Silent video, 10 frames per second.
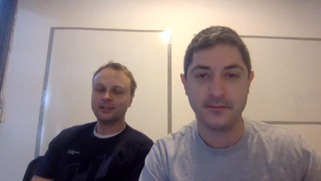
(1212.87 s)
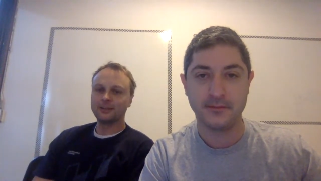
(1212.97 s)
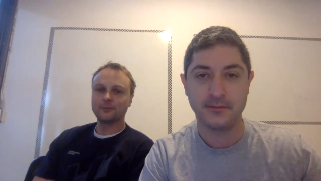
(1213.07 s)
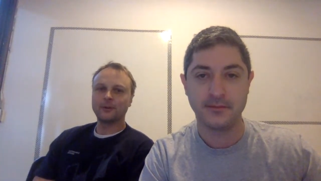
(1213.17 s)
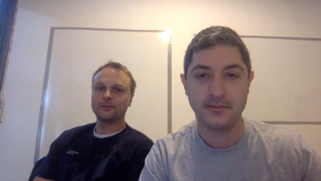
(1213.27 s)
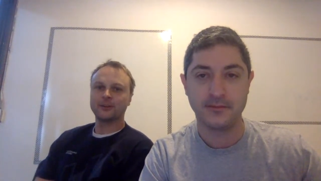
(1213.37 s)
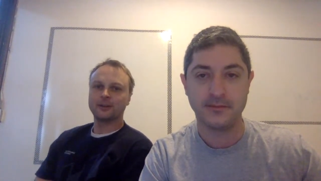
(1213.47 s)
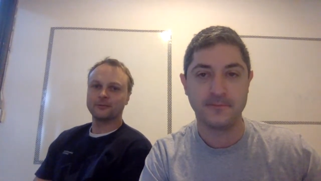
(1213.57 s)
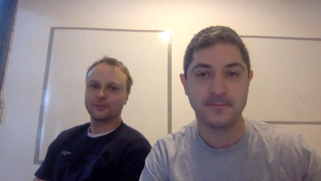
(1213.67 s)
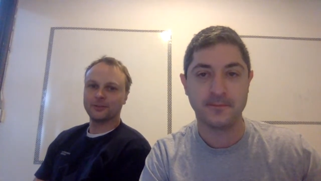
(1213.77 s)
Speaker 1: giving them out in
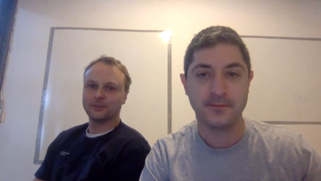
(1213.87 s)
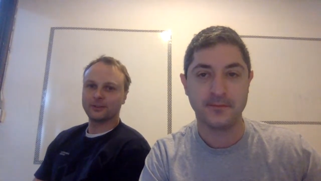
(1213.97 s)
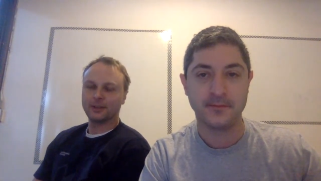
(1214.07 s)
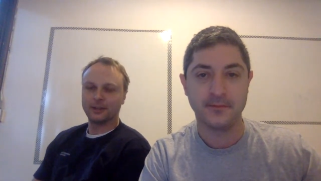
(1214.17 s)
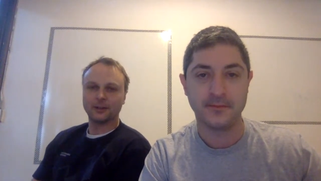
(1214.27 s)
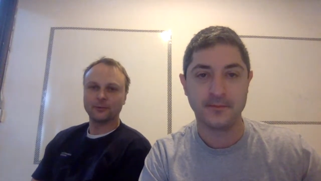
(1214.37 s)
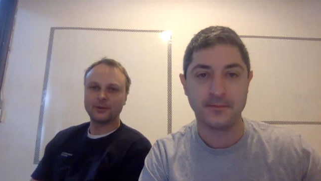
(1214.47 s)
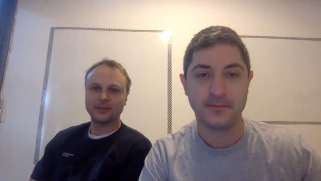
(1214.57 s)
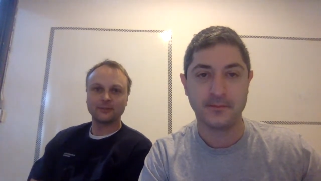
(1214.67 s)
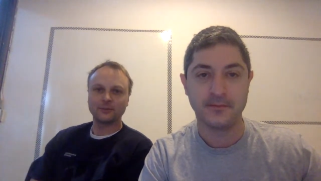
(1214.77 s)
conferences and, and other
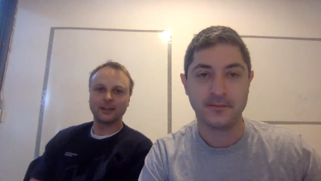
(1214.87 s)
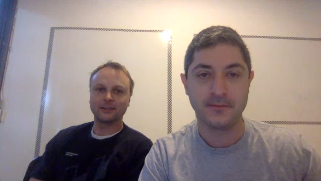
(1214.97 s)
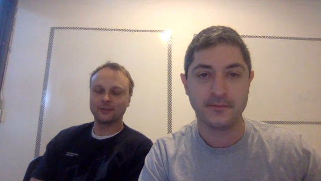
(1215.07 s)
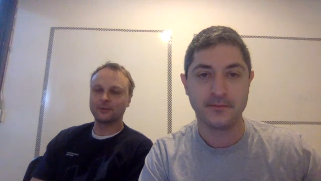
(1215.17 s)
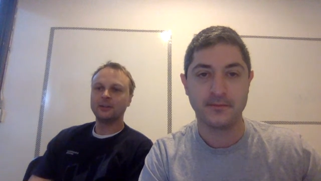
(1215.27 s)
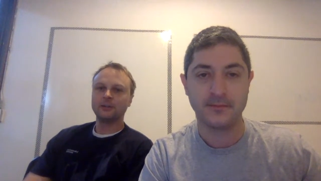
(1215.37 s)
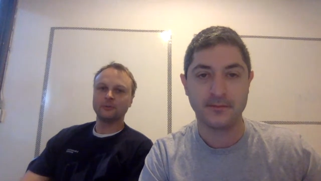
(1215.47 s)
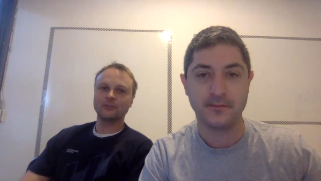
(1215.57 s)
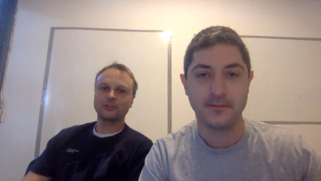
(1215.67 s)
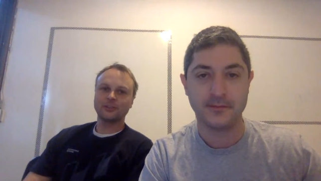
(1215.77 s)
ways after that. So
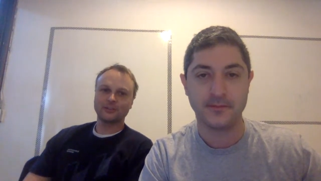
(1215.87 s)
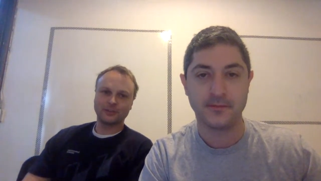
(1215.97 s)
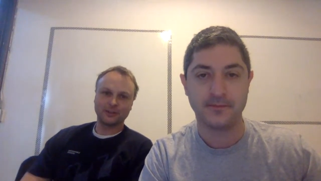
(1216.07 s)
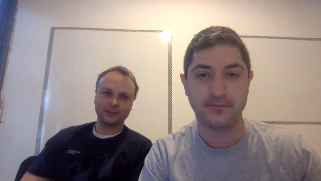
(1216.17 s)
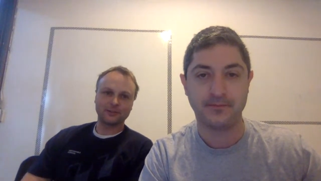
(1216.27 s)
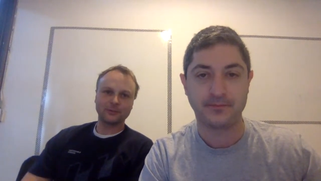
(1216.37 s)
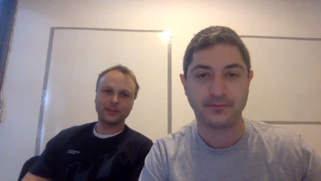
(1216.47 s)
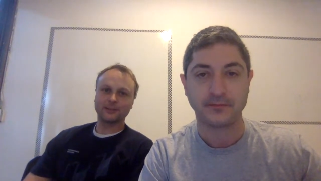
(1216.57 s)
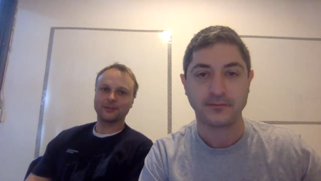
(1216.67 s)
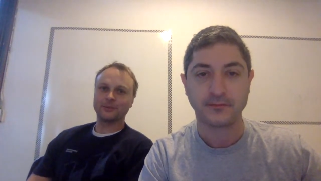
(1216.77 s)
we're just getting started on the
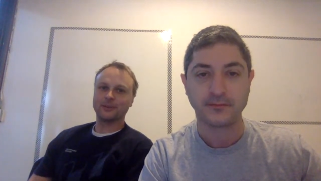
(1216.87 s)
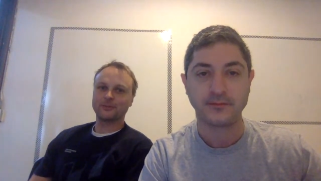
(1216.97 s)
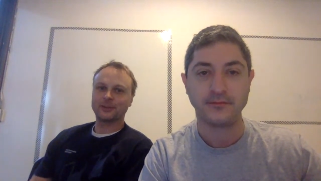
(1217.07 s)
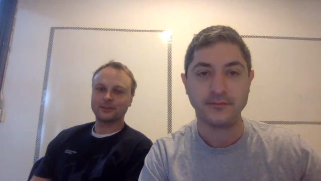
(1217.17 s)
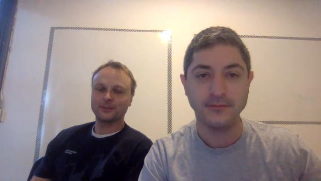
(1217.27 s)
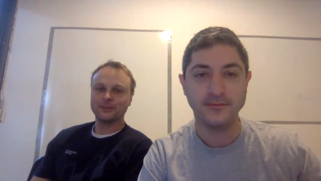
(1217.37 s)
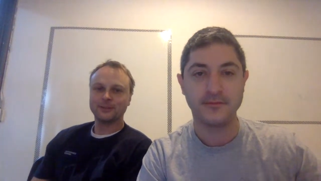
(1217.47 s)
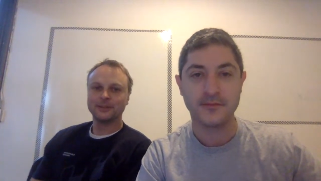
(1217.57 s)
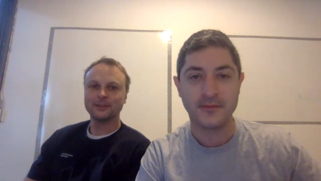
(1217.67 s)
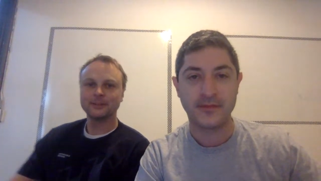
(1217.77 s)
swag. So thanks for asking.
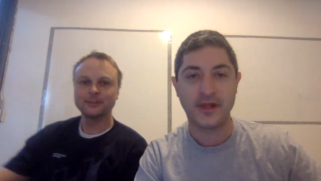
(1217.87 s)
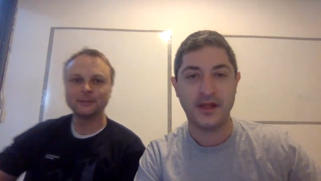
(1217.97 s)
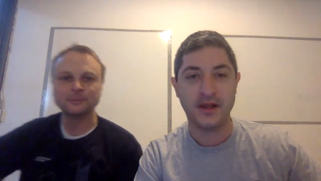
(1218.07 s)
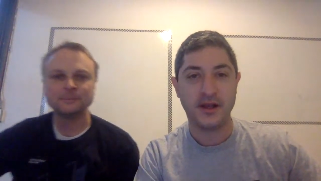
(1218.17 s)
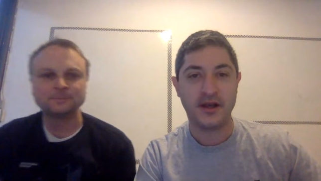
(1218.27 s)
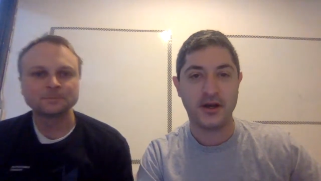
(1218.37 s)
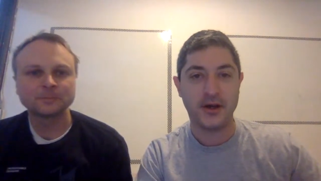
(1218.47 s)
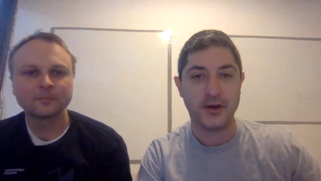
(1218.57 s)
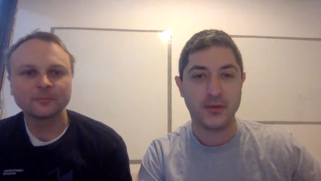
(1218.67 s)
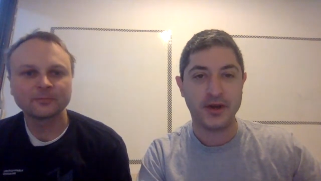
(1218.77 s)

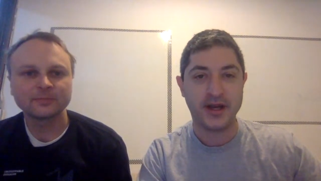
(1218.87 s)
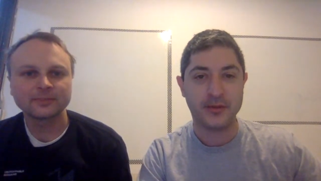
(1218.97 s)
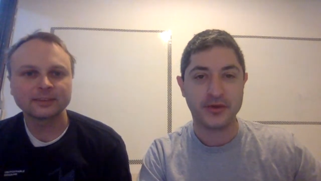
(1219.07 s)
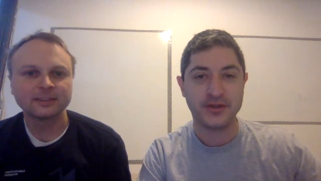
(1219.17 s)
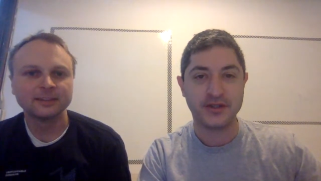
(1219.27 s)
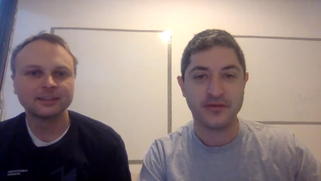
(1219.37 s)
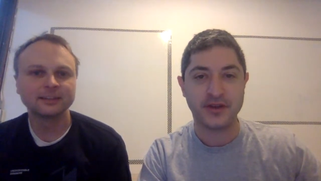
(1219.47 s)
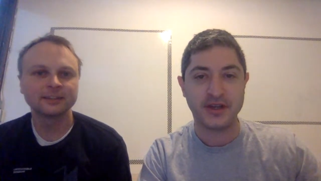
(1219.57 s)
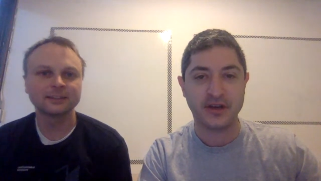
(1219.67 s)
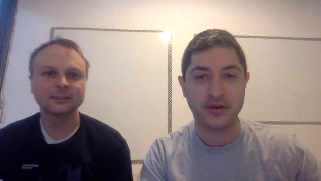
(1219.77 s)
Speaker 2: Uh, what happens if
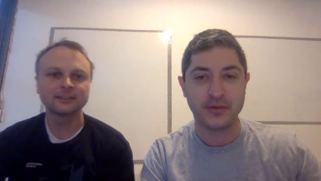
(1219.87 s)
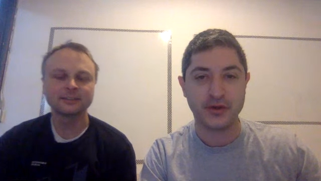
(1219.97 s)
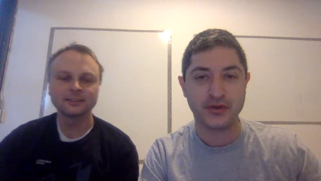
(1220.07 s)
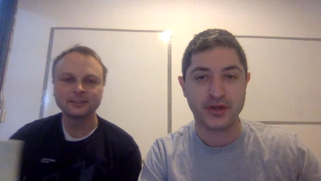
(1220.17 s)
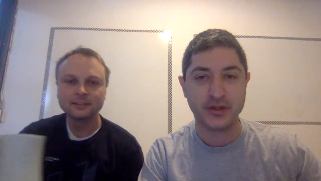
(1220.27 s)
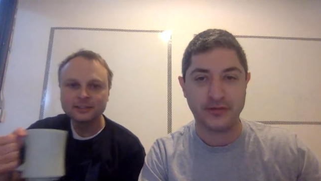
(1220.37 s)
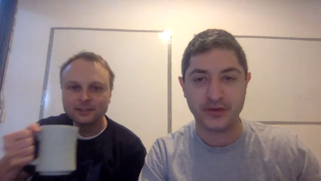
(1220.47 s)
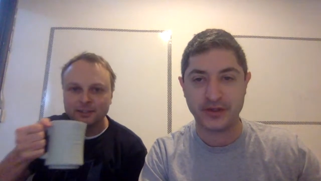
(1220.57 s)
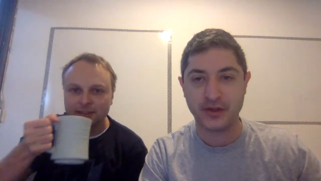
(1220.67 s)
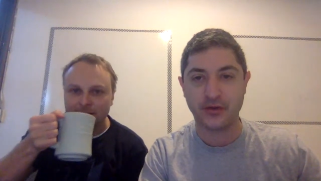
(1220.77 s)
a .crypto address
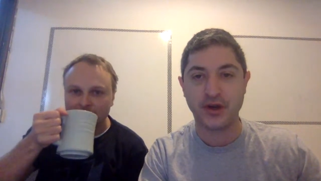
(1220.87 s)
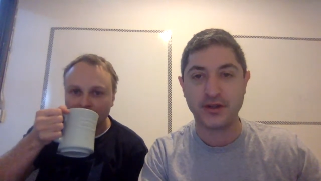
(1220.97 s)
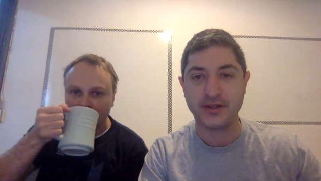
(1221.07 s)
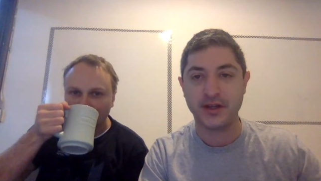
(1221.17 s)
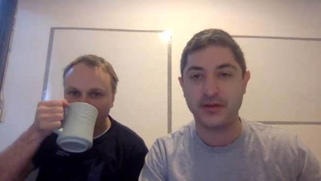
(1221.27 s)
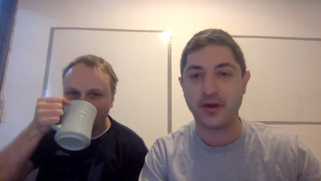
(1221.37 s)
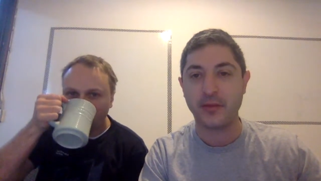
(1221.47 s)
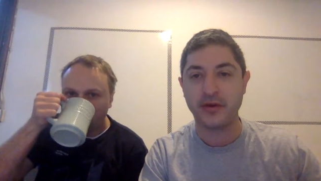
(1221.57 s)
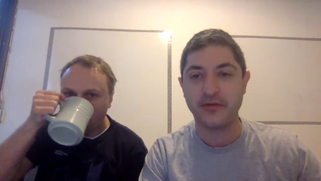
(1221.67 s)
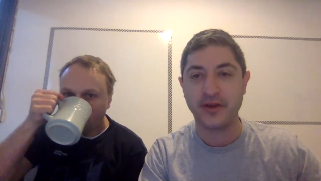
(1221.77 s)
offers illegal content through
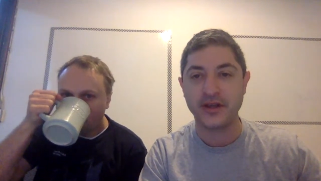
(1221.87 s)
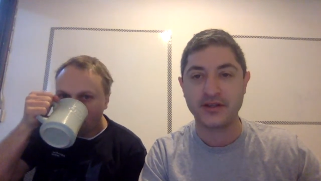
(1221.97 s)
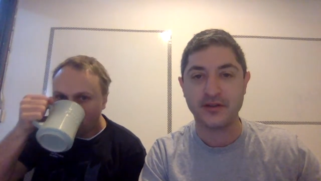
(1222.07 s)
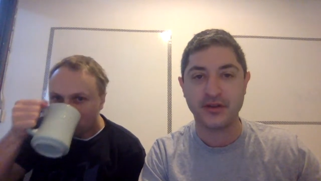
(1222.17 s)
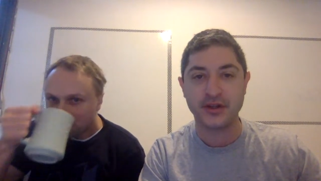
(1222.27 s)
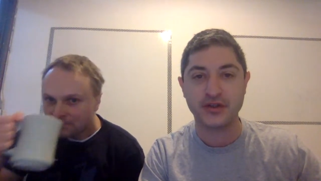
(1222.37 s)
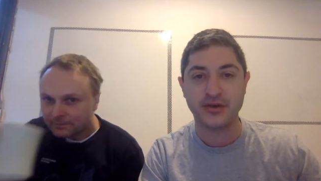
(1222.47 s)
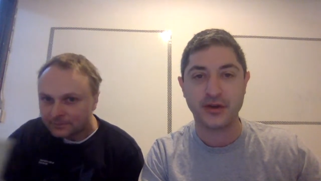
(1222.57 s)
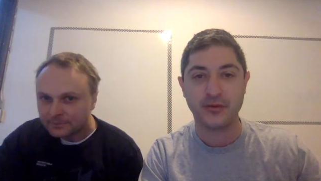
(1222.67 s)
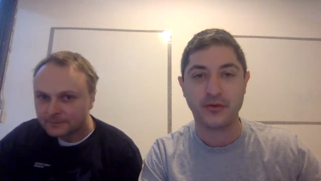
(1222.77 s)
IPFS and a
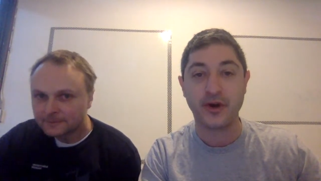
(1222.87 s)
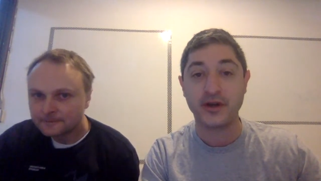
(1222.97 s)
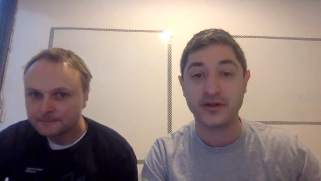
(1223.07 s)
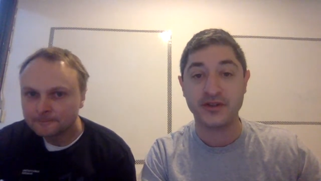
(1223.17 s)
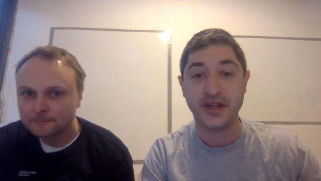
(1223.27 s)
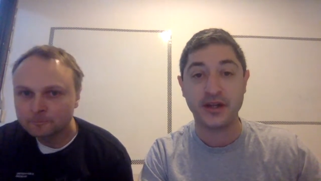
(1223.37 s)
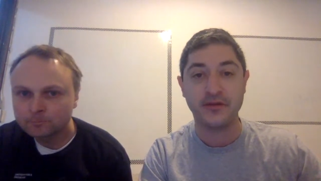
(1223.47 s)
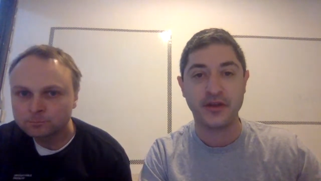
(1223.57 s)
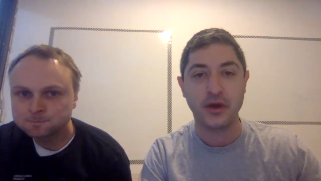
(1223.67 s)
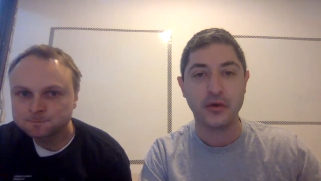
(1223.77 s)
legislator requires the data
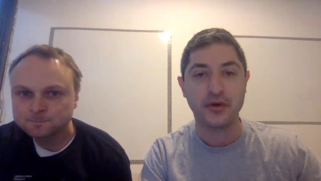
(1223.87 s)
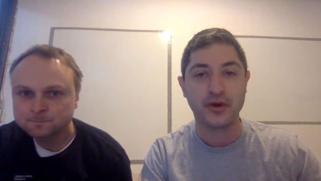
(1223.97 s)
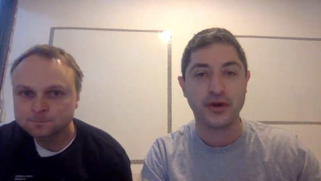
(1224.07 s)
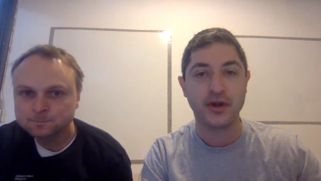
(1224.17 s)
of the owner